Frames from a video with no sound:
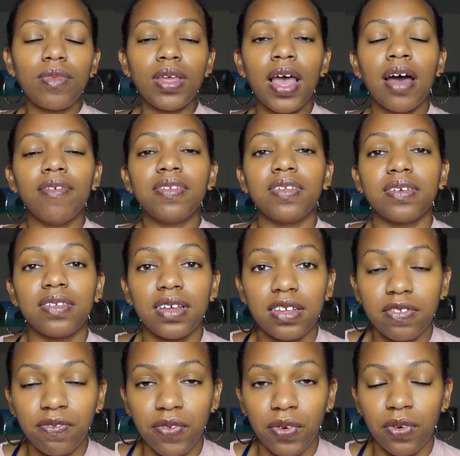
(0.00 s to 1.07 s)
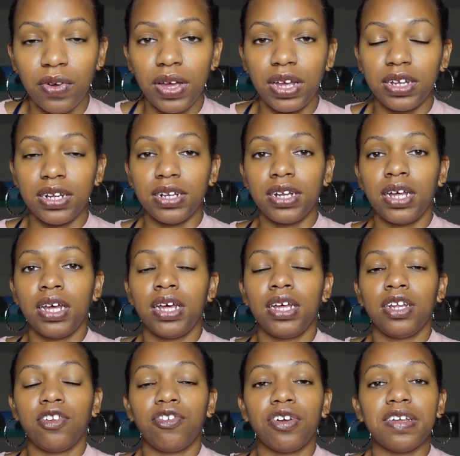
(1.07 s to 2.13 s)
have a successful and
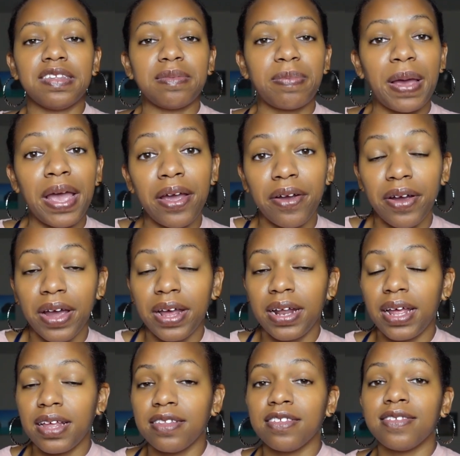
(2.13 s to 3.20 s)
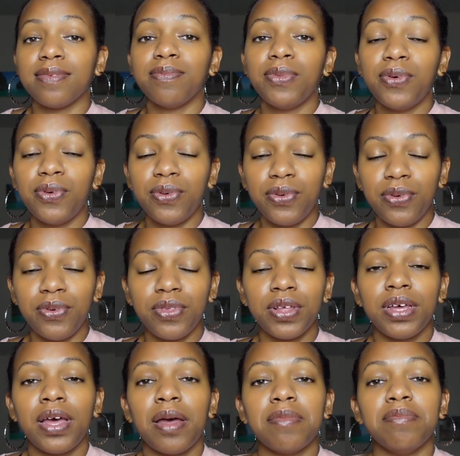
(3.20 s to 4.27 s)
transparent and smooth
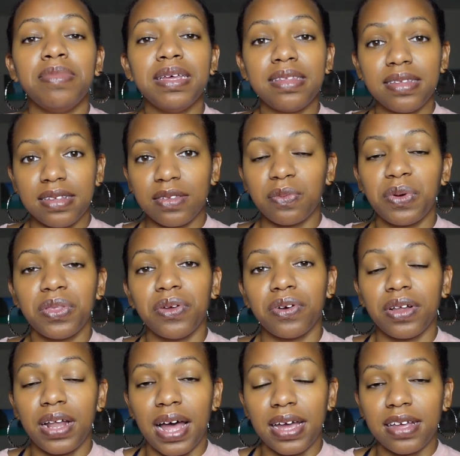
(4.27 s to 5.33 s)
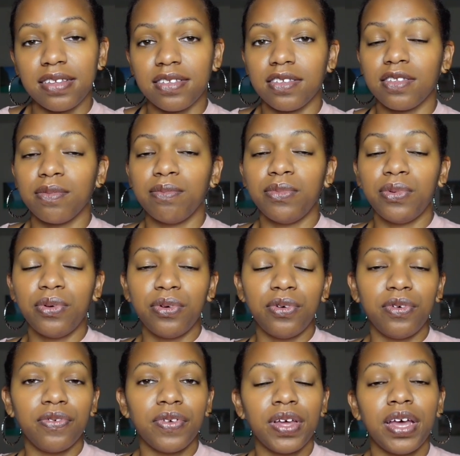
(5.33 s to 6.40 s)
business with your clients, a
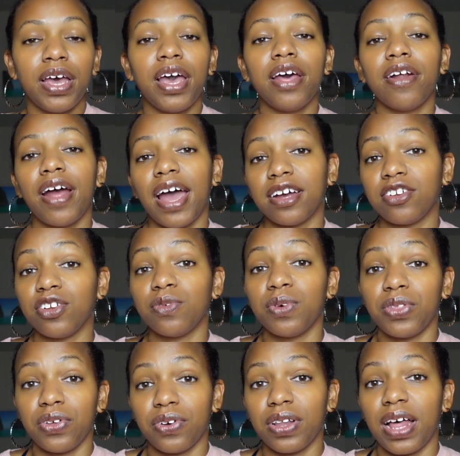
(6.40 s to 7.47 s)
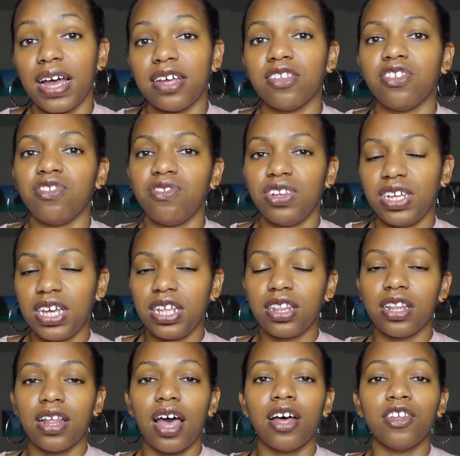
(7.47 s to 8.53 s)
smooth interaction with your clients. You need
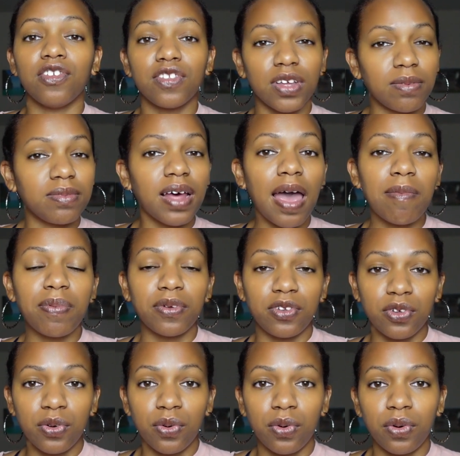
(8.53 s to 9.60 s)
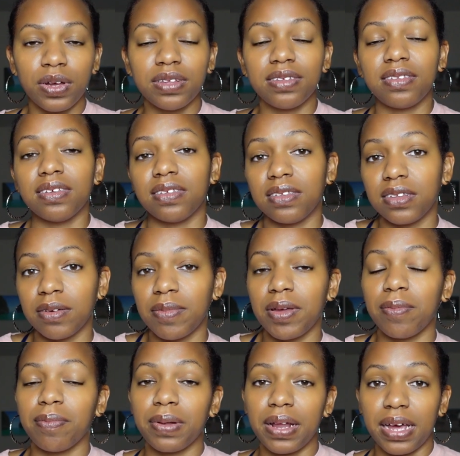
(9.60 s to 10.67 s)
some type of tool and system
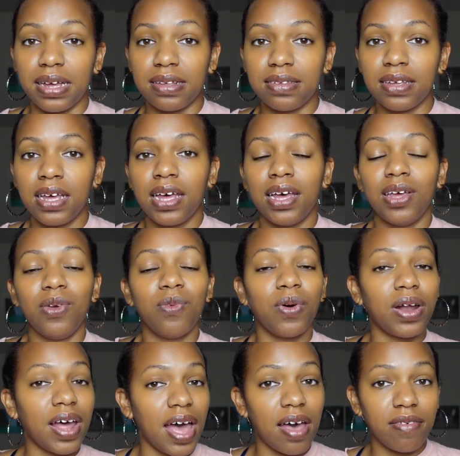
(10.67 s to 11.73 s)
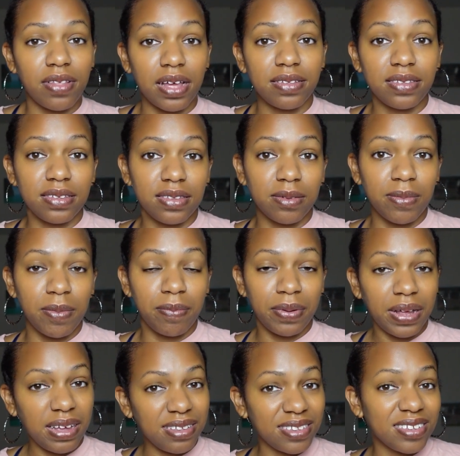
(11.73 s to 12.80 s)
in place. You want to have that system in
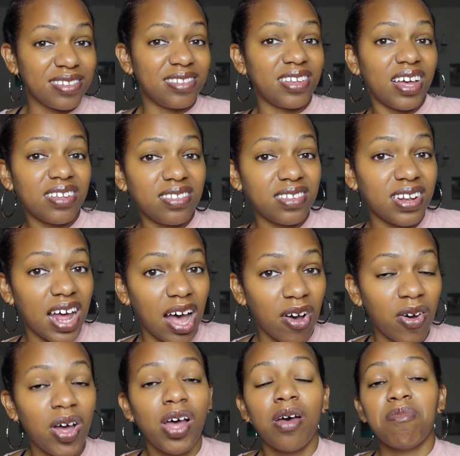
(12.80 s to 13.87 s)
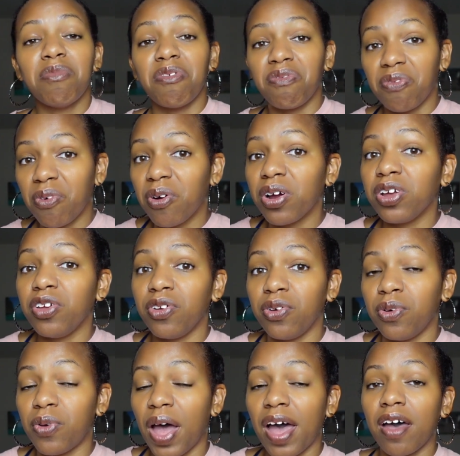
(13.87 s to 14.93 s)
place and test it out before
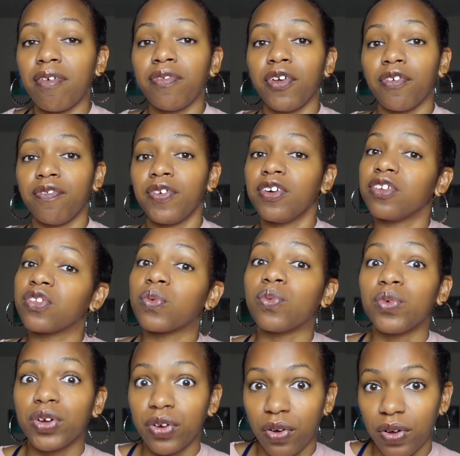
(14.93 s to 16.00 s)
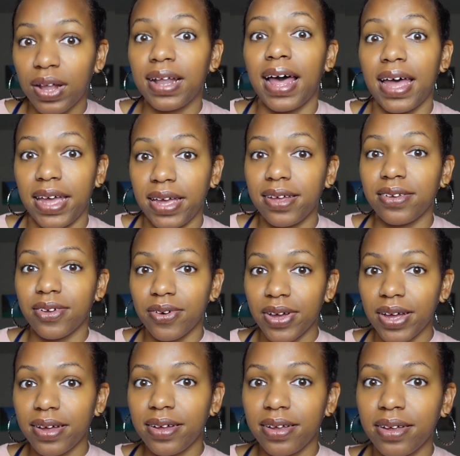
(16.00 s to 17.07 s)
you have your first real client,
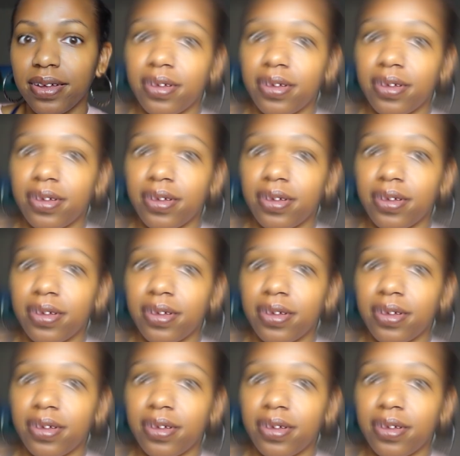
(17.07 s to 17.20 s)
okay?